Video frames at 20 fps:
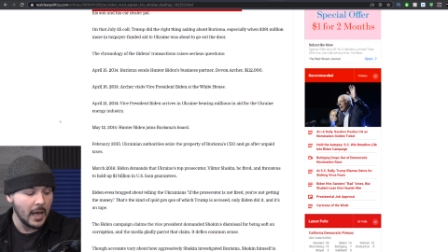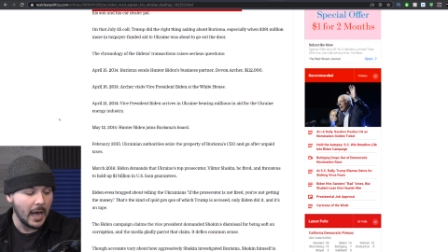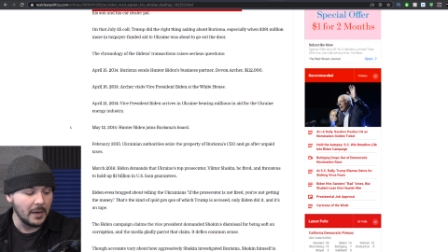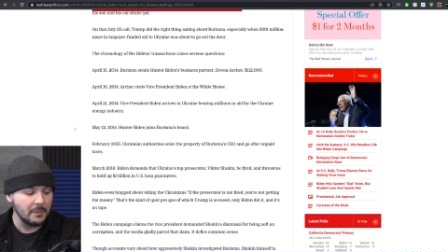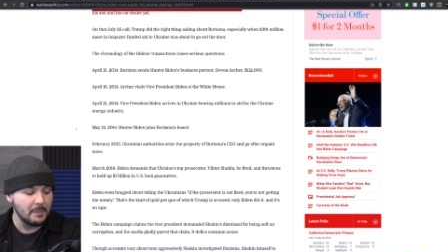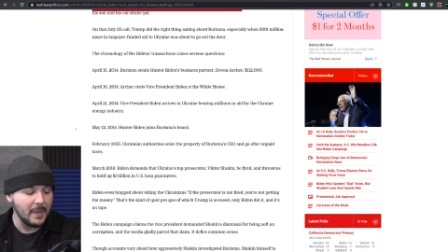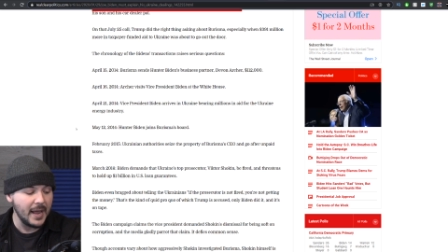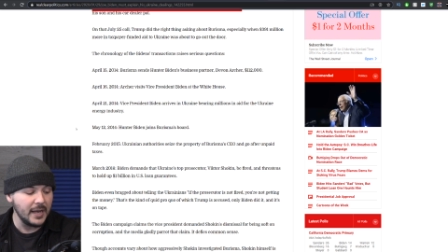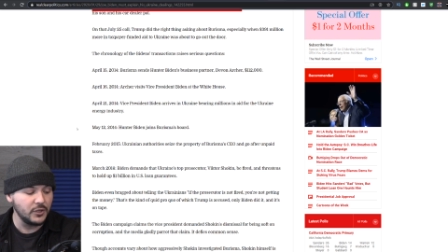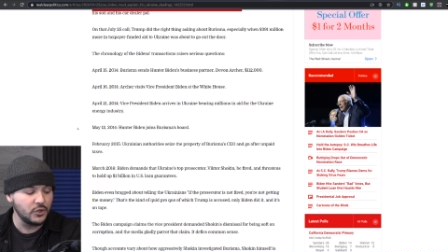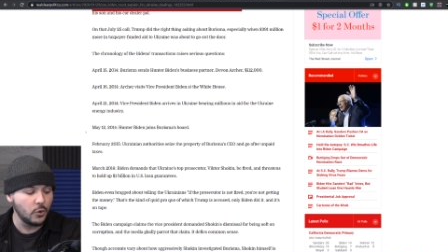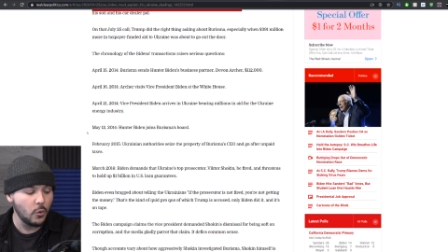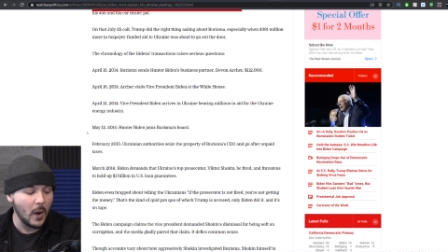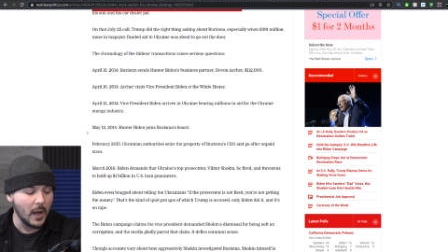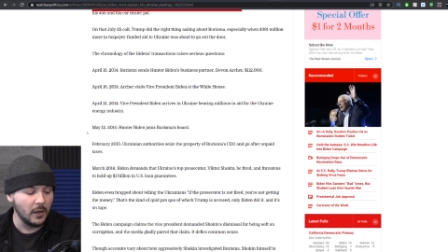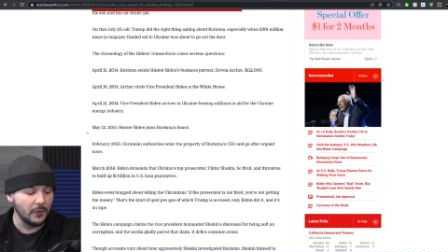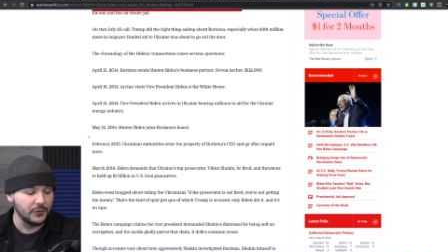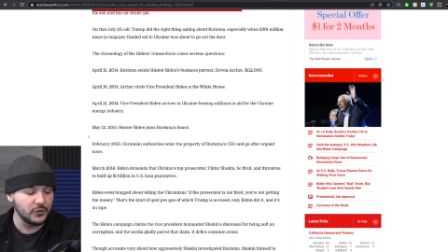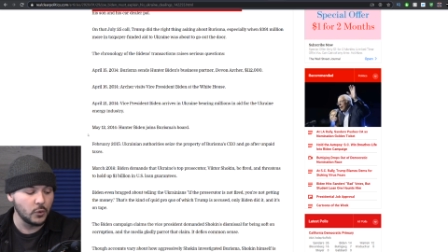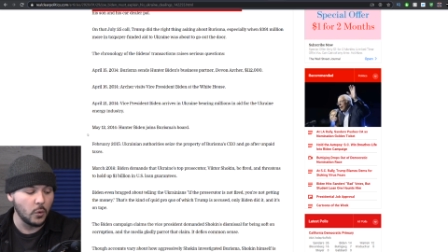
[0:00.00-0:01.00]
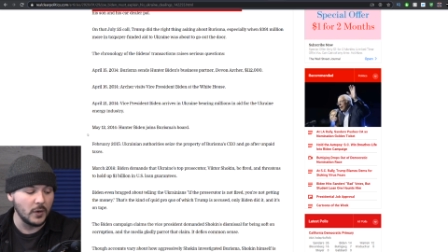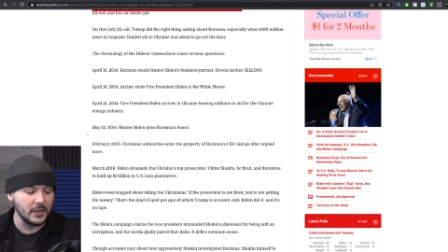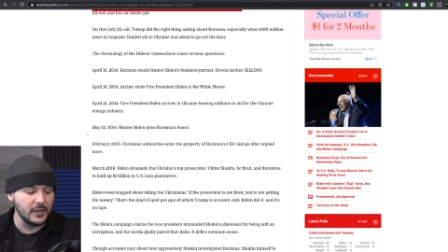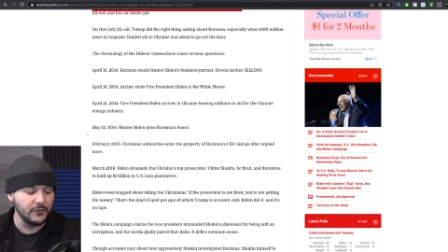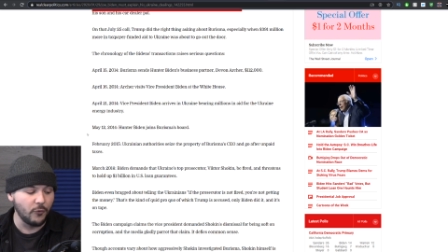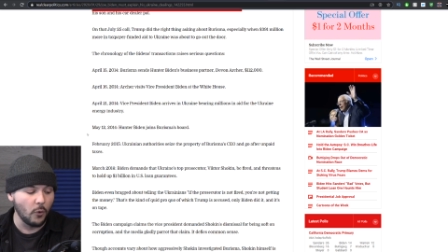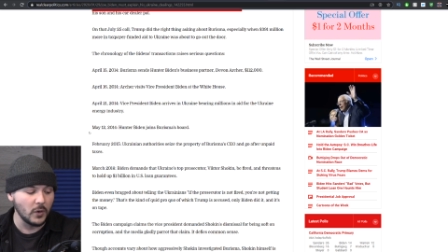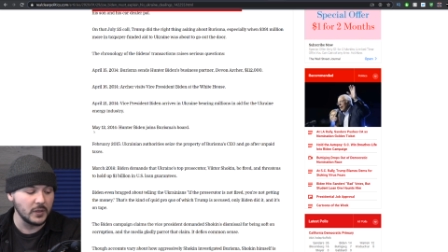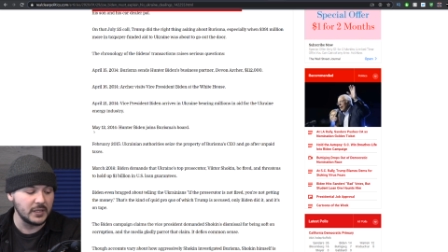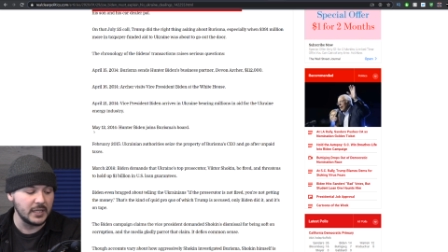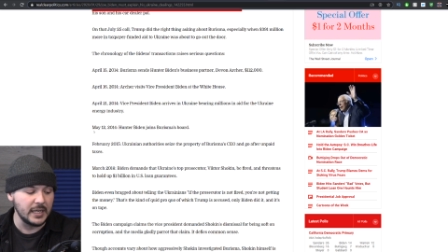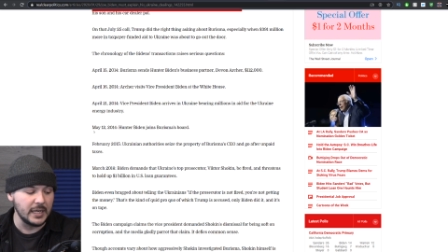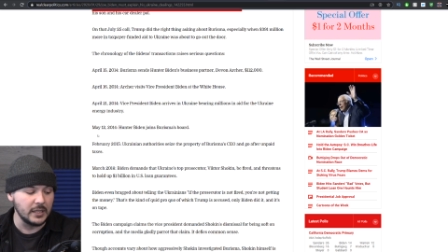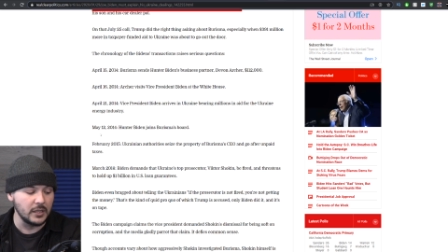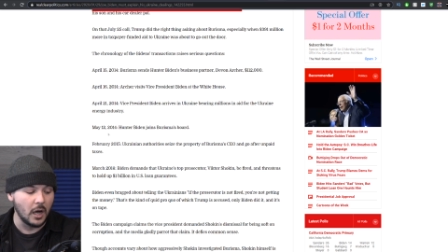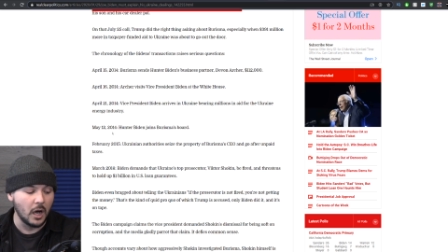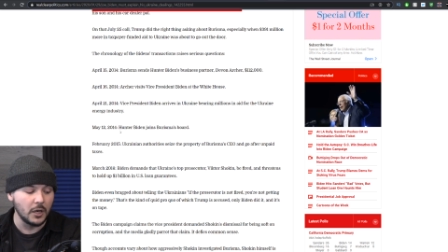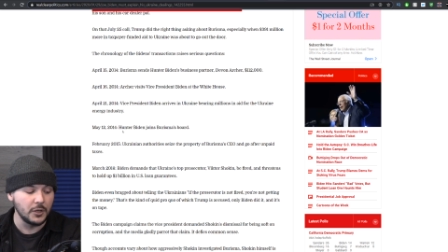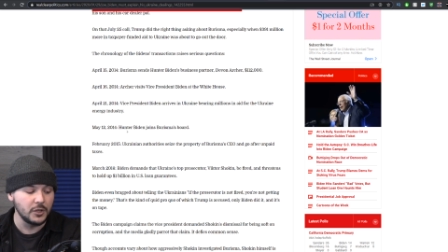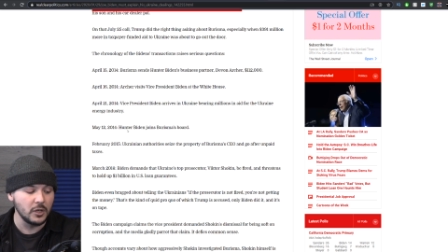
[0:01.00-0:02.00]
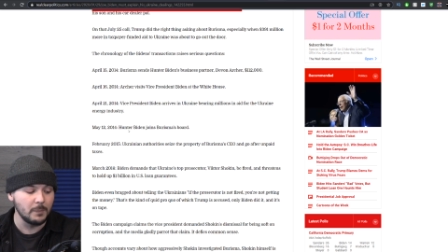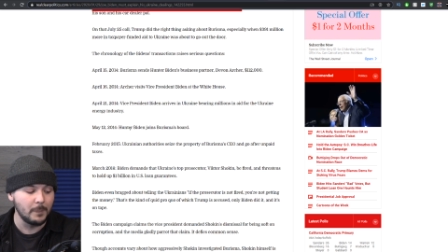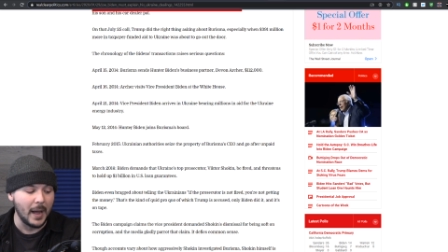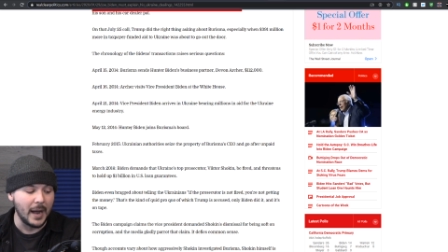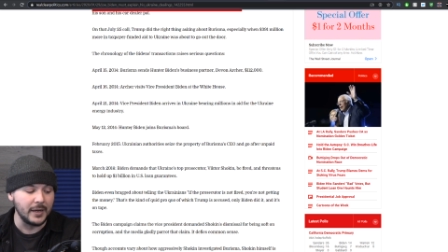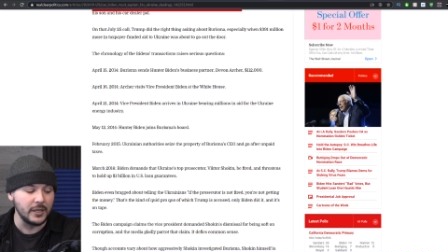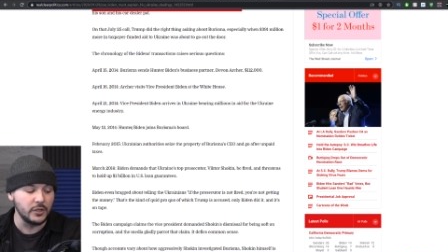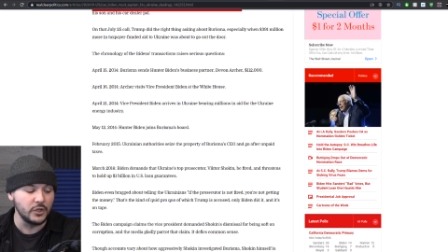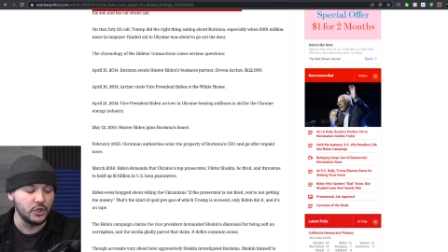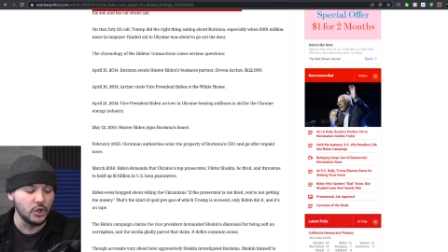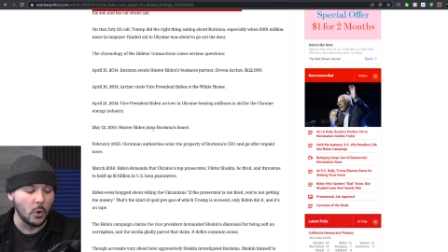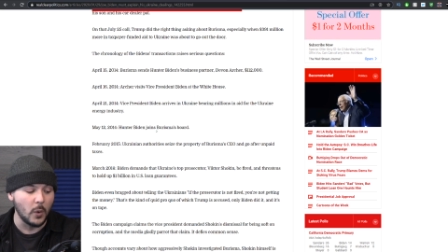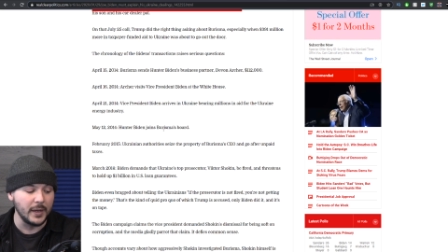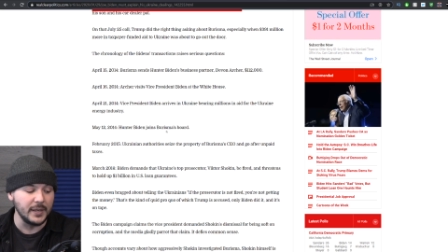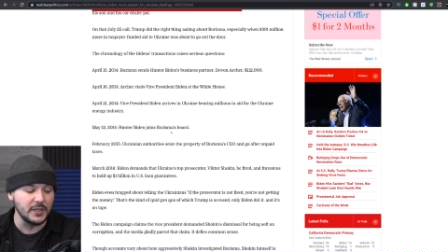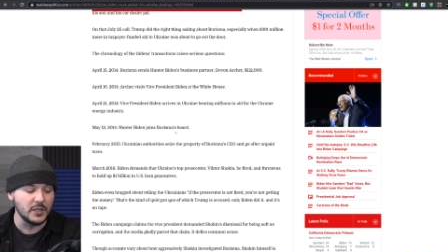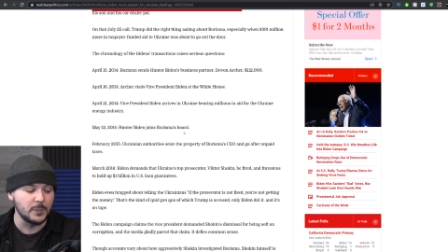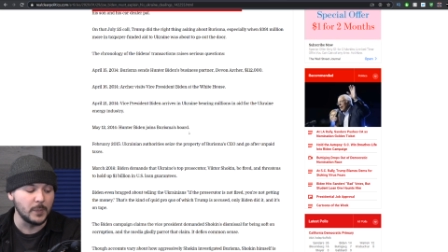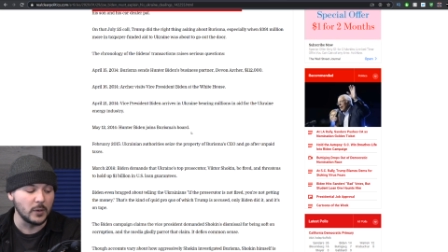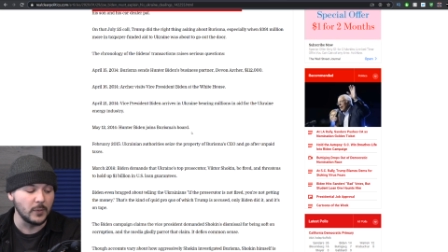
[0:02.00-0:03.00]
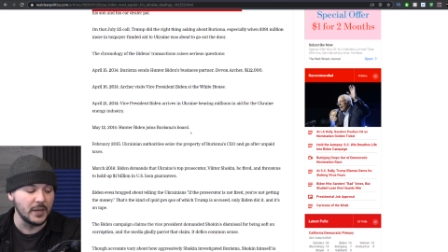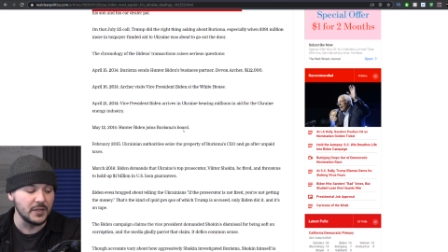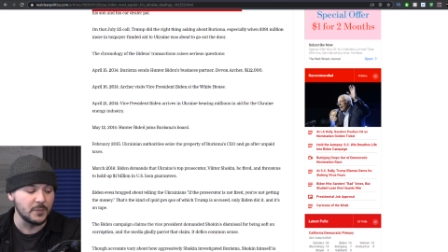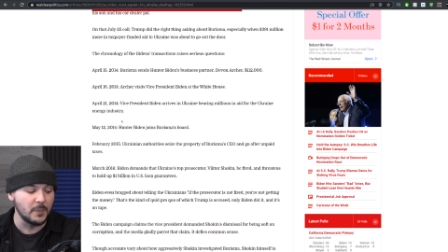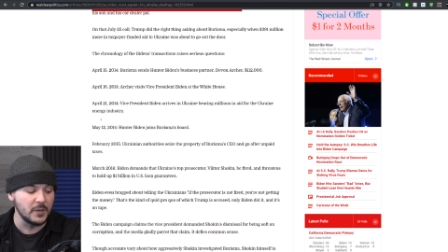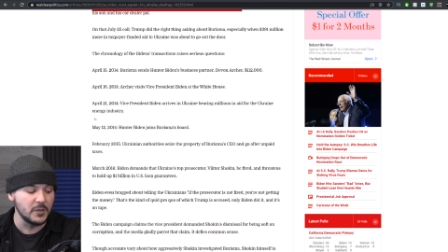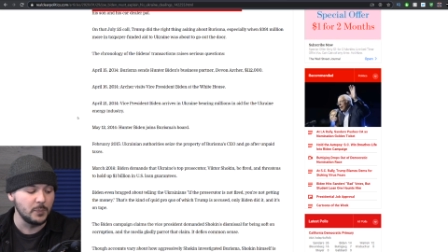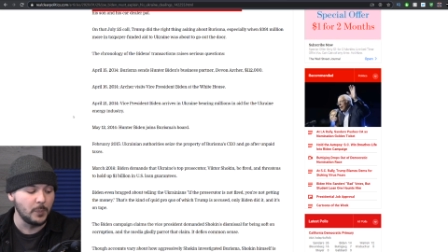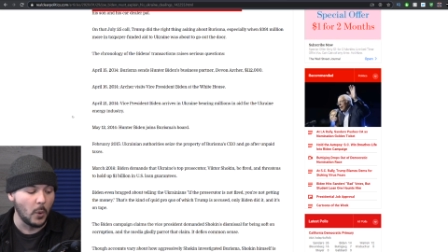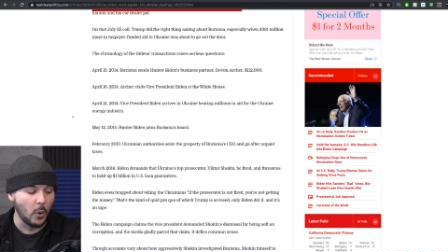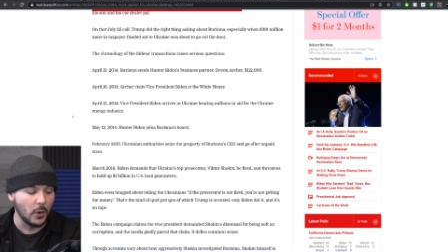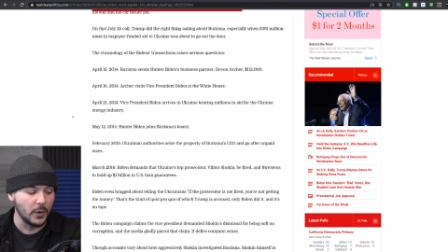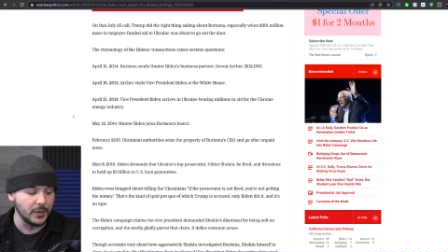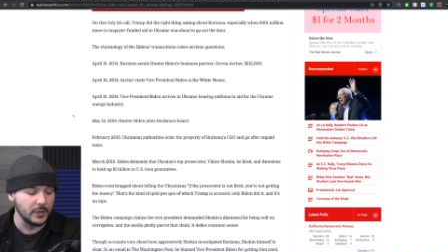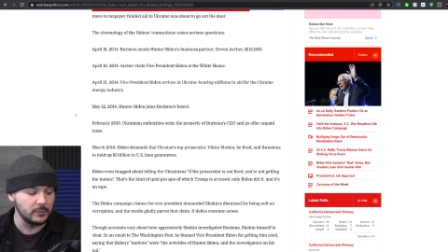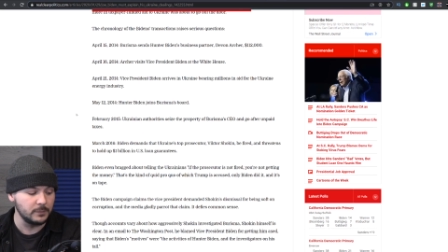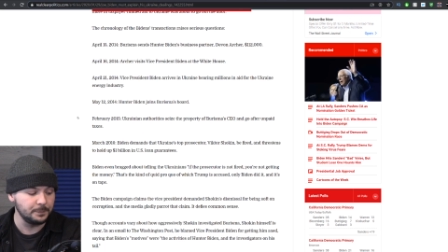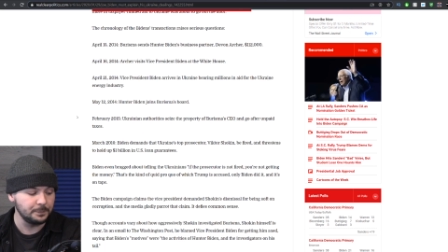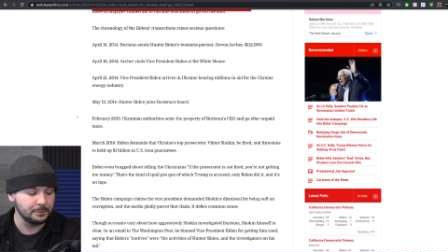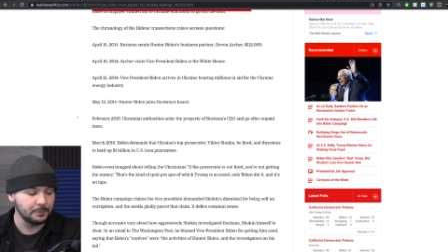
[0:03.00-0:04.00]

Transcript: On May 12, 2014, Hunter Biden joins Burisma's board.